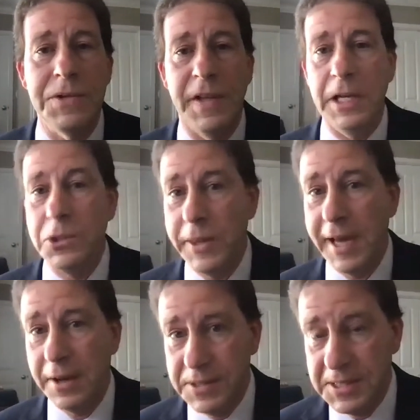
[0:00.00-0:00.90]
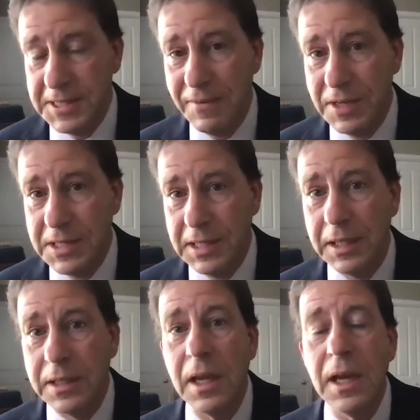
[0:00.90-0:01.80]
And then in
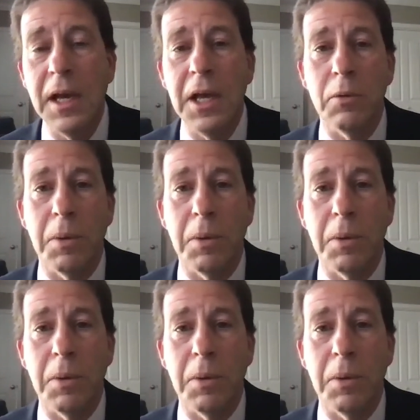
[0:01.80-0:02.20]
2017, the